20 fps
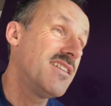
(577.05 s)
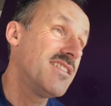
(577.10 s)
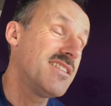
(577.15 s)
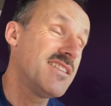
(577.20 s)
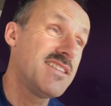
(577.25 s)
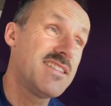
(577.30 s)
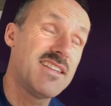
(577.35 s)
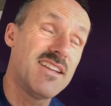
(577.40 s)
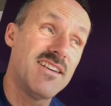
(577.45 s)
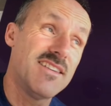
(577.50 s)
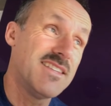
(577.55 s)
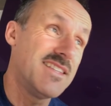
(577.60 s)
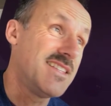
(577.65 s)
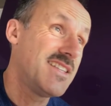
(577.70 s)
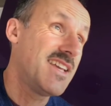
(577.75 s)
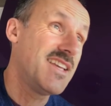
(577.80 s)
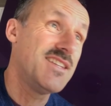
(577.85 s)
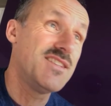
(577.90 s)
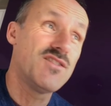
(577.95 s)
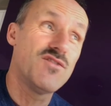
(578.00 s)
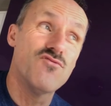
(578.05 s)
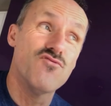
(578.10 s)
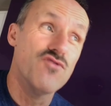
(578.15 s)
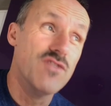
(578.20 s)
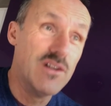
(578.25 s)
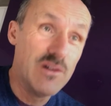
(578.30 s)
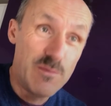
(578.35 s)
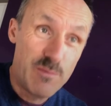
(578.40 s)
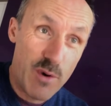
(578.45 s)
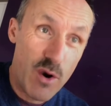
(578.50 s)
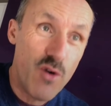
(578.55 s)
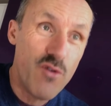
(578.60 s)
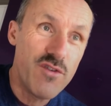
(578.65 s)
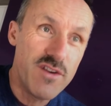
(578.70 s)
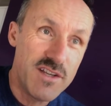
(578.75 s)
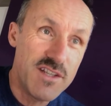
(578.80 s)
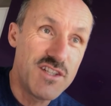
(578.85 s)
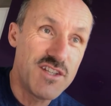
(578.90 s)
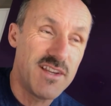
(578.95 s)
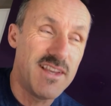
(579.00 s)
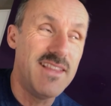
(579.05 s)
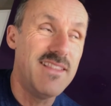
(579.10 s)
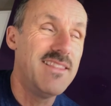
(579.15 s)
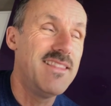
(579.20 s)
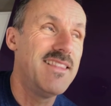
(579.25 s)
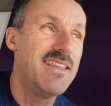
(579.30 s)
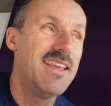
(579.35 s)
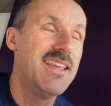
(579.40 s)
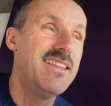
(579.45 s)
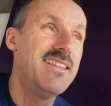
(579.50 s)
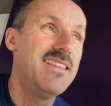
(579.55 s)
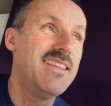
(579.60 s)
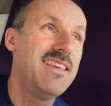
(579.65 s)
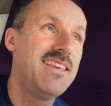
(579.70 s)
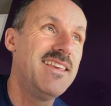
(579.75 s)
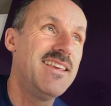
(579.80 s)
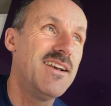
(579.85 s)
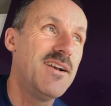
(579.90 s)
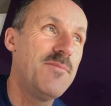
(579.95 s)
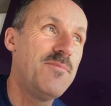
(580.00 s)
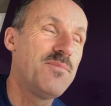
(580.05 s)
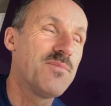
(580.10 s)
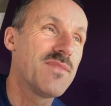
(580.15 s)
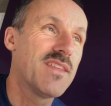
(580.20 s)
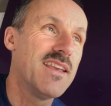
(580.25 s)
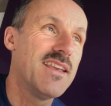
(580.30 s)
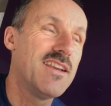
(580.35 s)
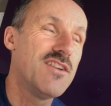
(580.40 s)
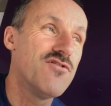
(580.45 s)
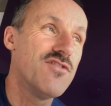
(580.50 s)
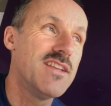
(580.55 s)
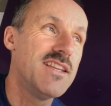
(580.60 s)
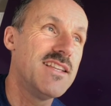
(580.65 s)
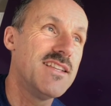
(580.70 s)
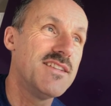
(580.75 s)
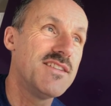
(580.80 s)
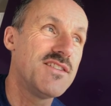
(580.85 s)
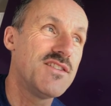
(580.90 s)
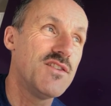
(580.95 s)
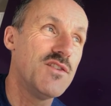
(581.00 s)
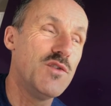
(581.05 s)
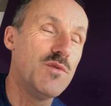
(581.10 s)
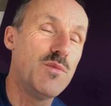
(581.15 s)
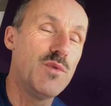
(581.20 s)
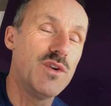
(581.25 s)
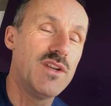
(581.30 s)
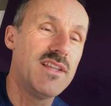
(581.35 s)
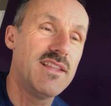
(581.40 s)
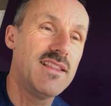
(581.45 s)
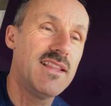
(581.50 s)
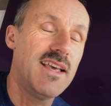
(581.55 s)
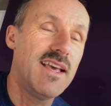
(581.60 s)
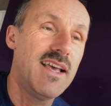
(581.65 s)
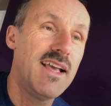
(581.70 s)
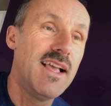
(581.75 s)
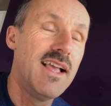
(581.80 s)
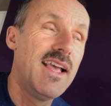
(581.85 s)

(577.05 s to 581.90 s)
start to taste the real porridge in the ingredients that you put in there.